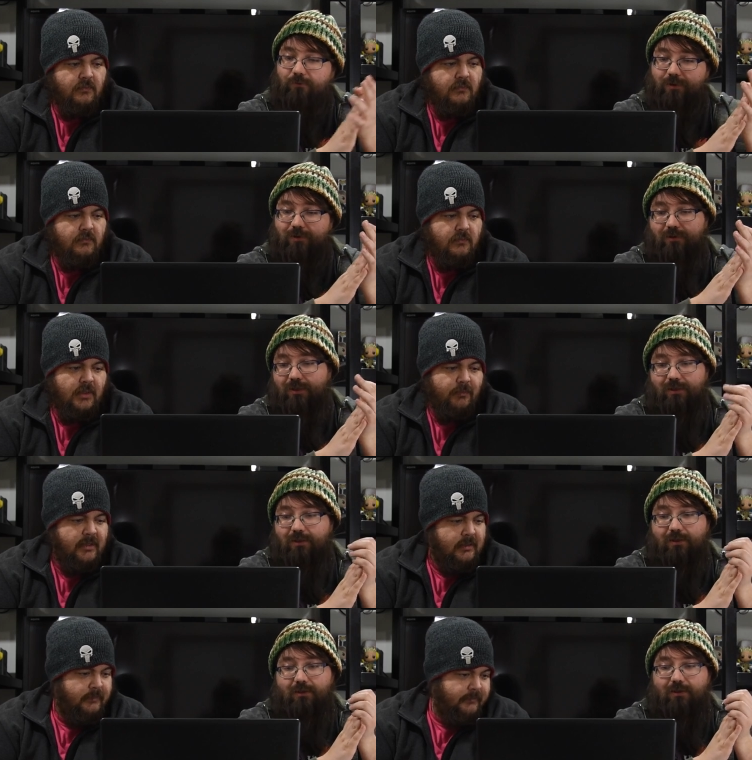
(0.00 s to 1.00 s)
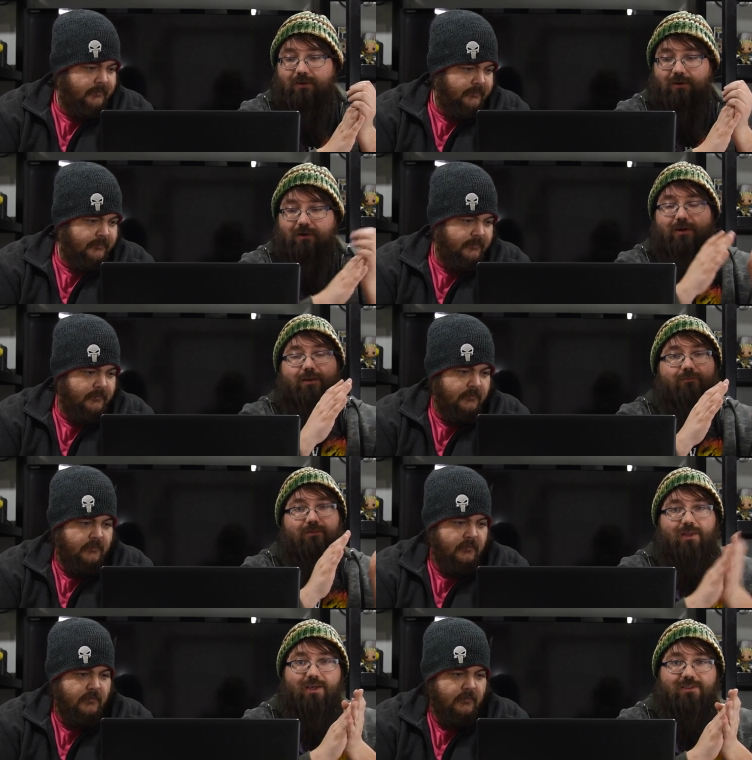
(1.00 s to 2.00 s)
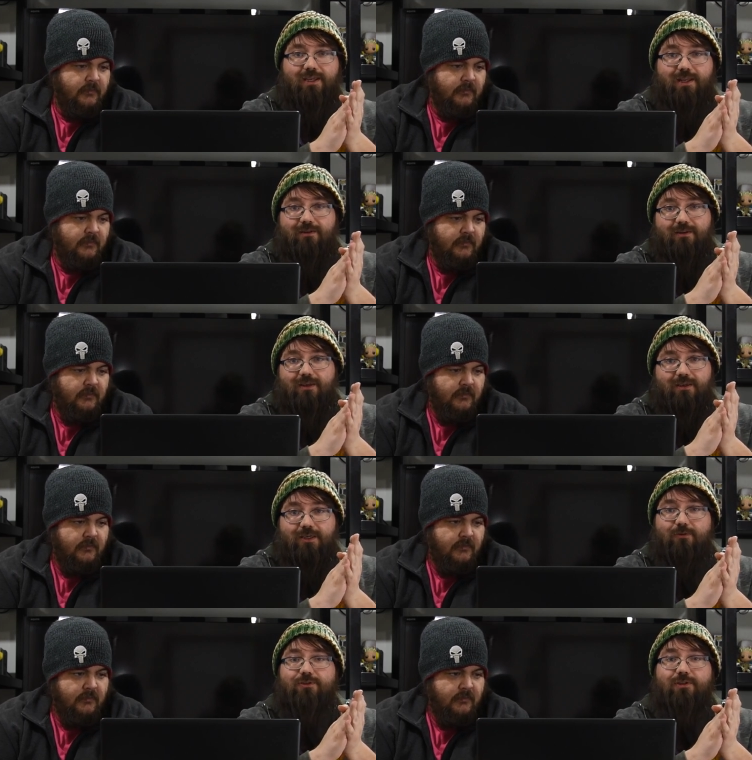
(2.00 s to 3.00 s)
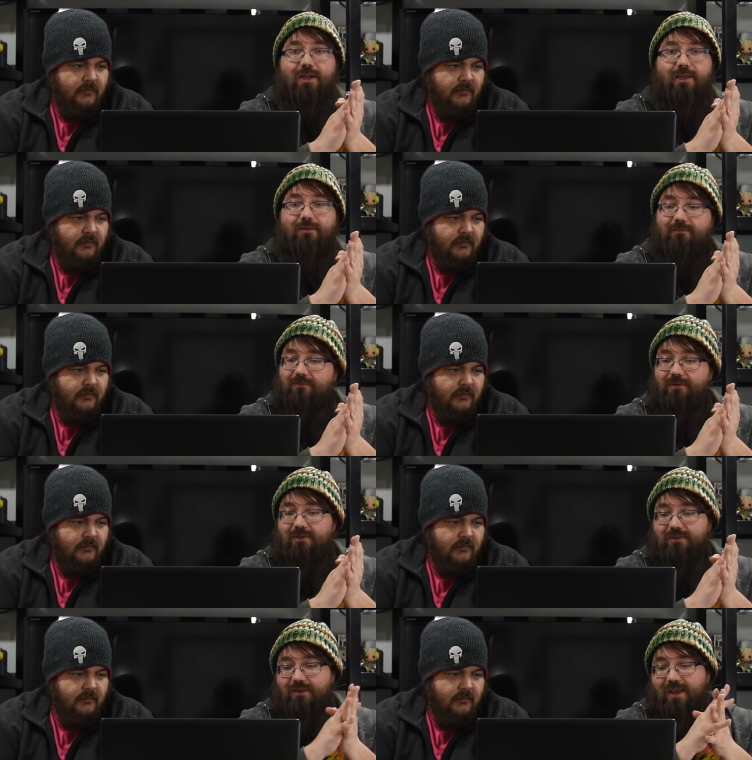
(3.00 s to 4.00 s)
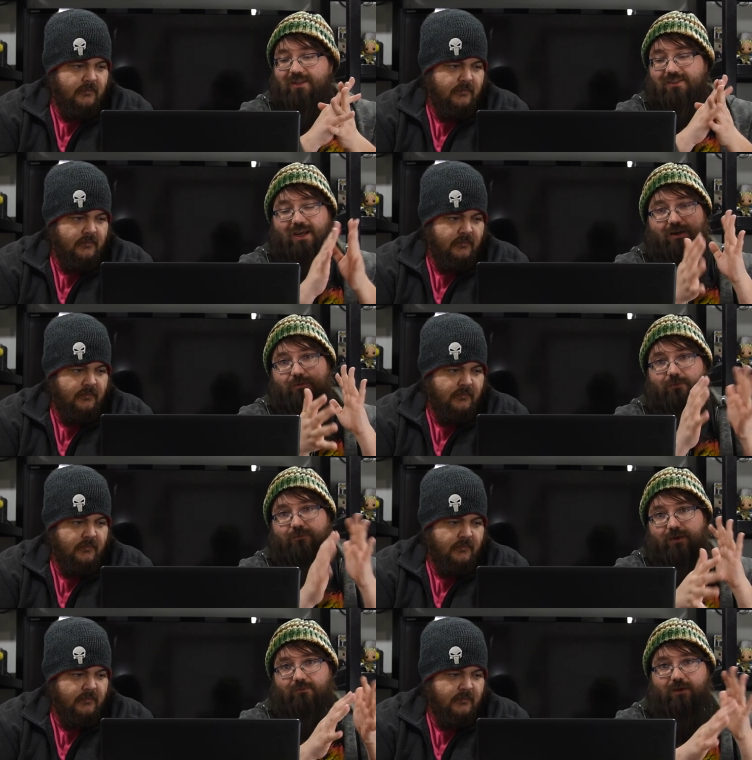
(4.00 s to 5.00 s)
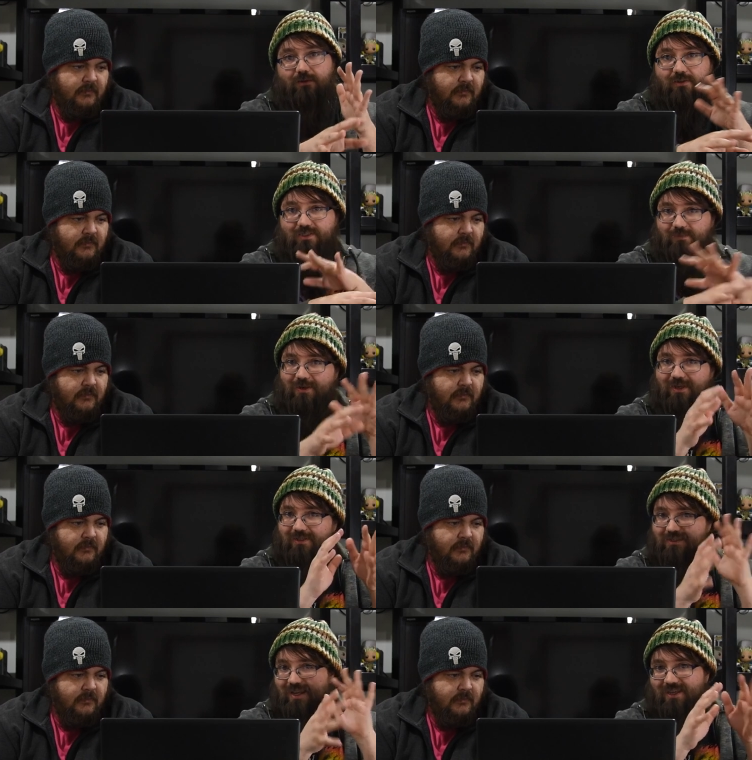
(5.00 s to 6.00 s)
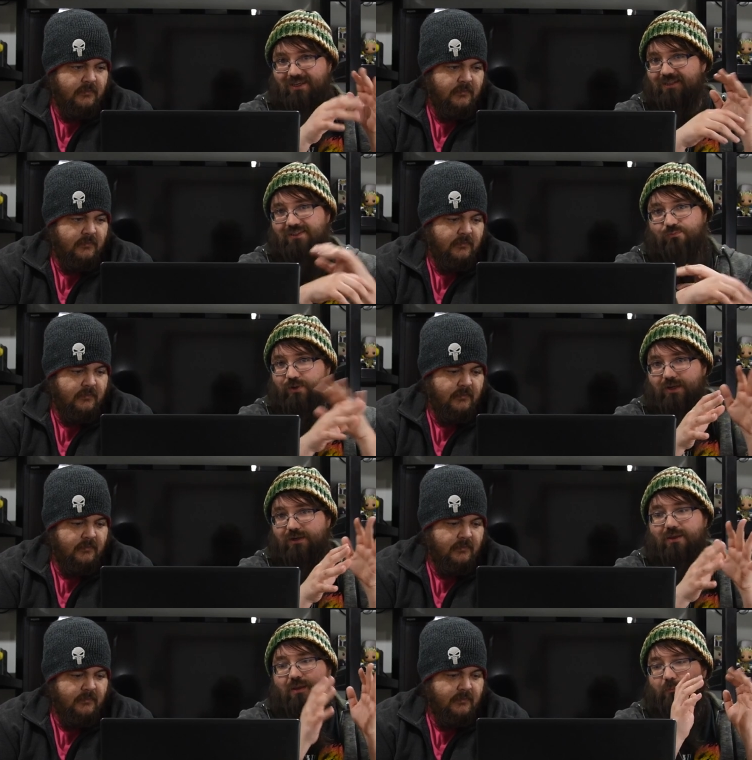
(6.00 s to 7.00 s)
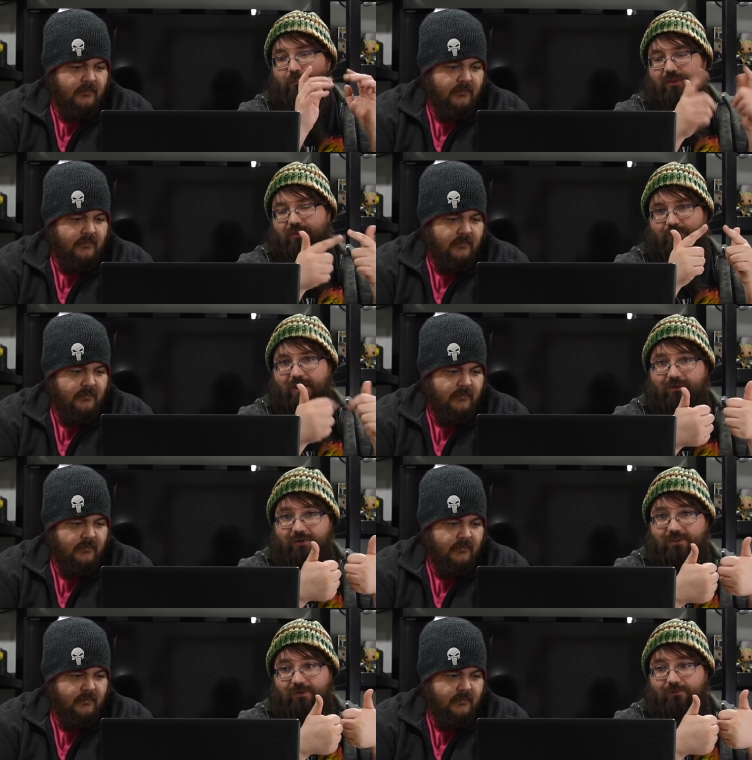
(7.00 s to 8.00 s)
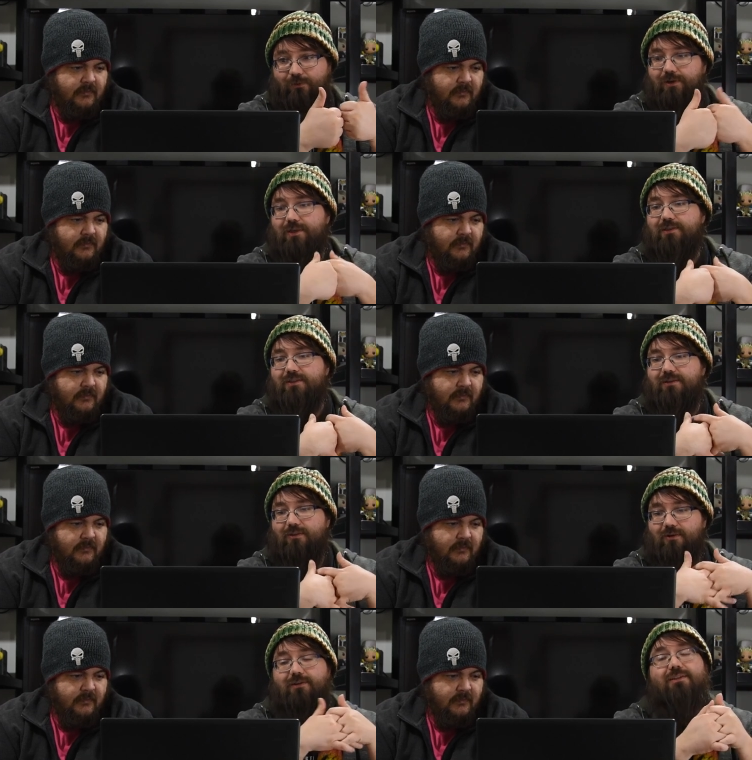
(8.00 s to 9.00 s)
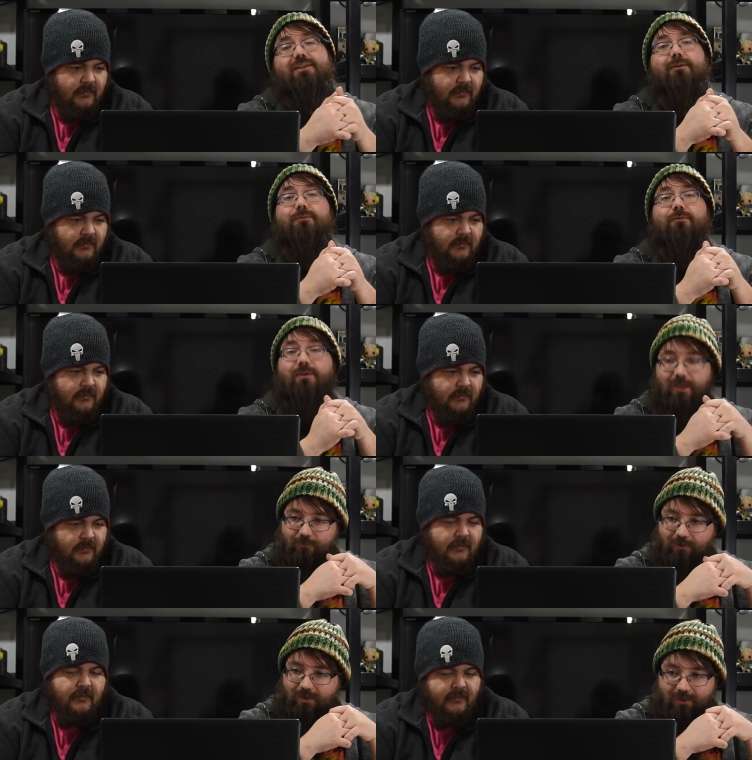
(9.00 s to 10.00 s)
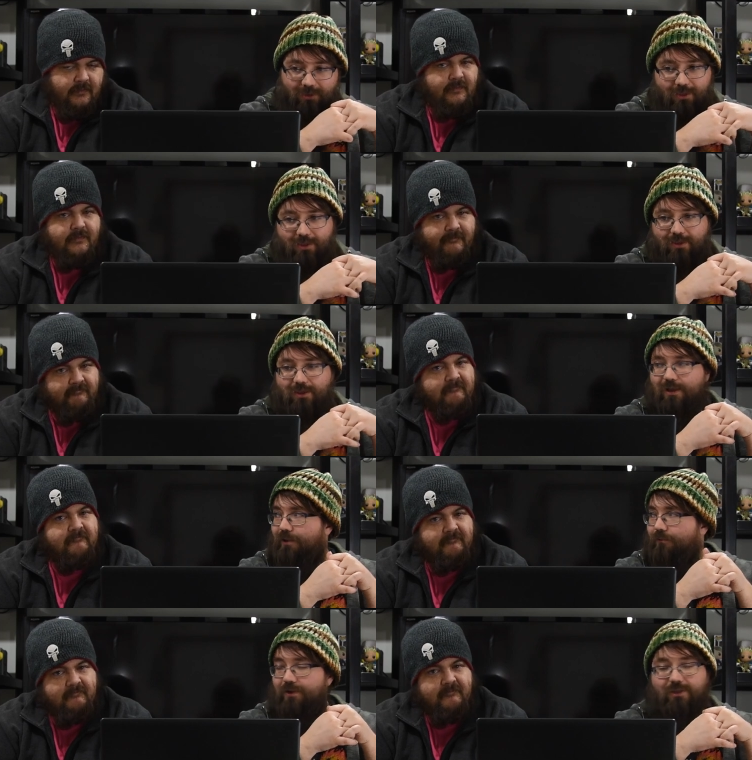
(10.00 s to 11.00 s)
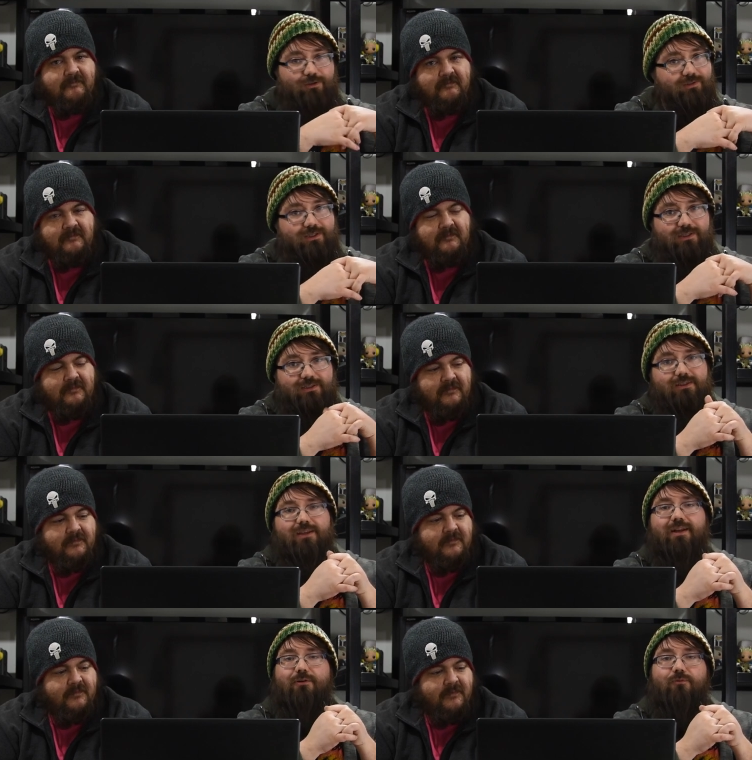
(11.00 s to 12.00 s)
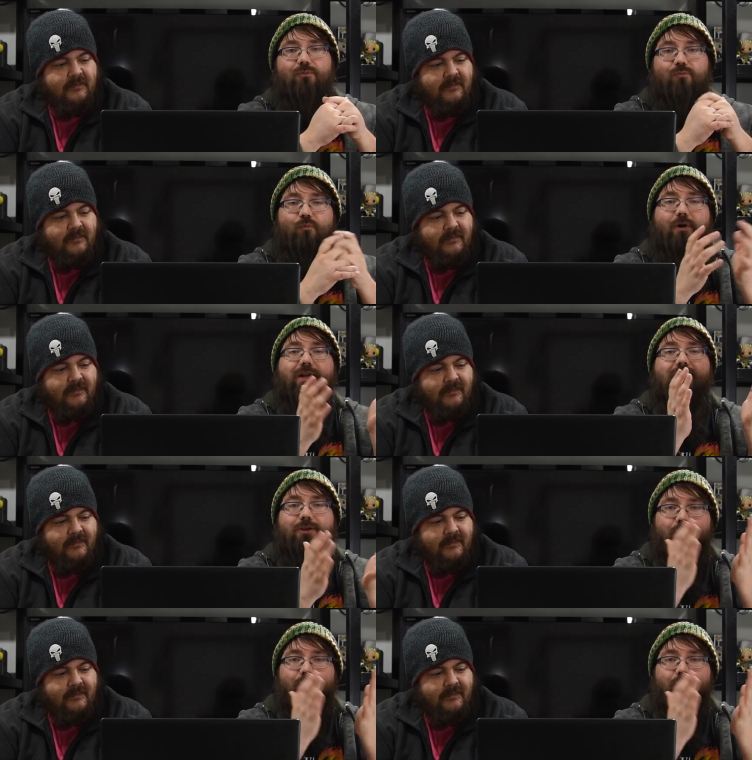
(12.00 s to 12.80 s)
Speaker 1: for you. Yep, yep. All right. Like I said, Guilds Unite. It's, it's kind of a five-color semi-deck. It's weird. But the main reason for it is Thran's Temporal Gateway. I want to use this, and I wanted